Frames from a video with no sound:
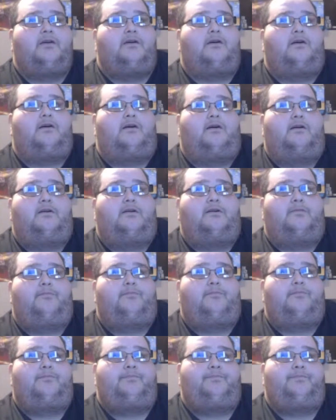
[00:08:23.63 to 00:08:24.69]

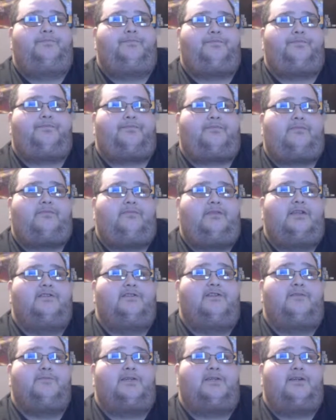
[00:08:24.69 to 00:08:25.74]
Um,
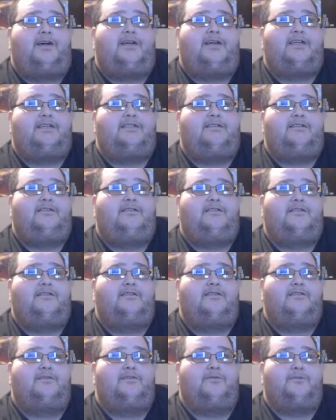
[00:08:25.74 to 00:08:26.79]
Number nine,
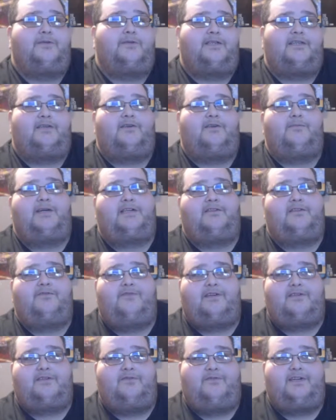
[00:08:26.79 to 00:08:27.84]
we're gonna go back to
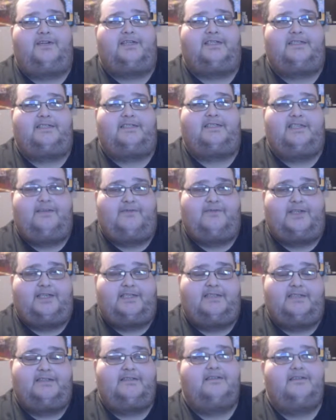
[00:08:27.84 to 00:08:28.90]
Final Fantasy VII
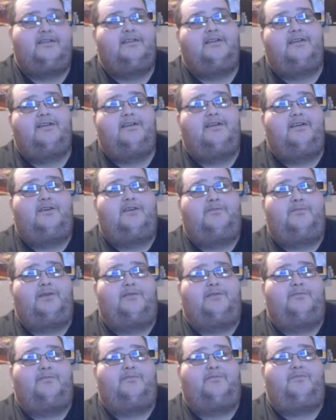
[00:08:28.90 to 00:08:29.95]
here,
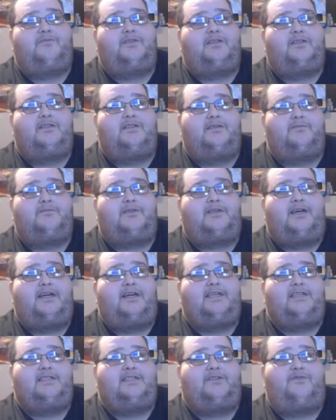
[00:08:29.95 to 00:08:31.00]
but number
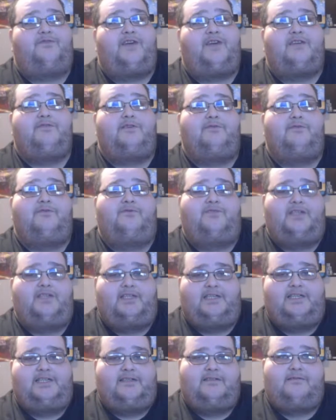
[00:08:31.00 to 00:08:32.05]
nine is favorite
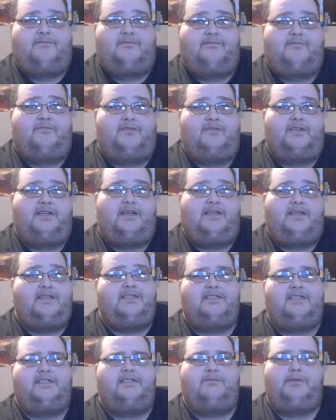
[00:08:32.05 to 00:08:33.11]
villain. And
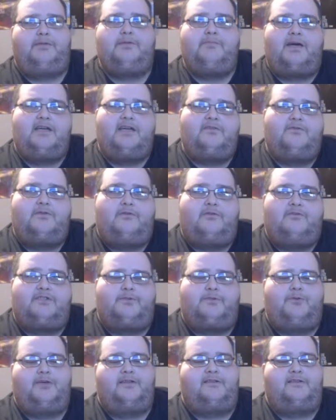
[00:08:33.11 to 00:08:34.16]
it says be mindful of
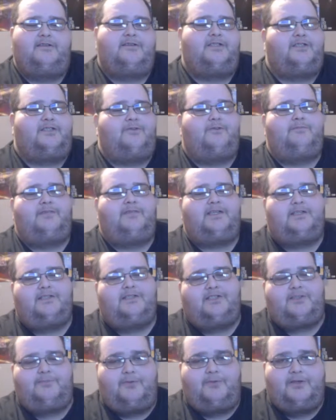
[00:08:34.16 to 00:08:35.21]
spoilers, so I'm not gonna
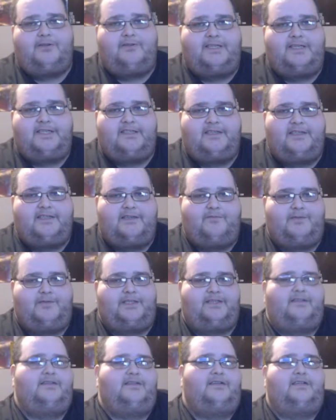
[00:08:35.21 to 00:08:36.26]
spoil anything,
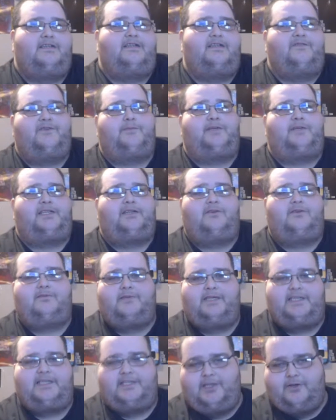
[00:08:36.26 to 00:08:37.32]
but everybody
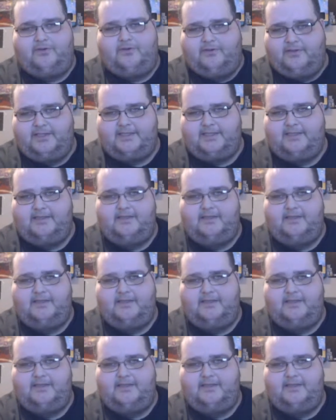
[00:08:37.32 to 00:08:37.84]
already knows.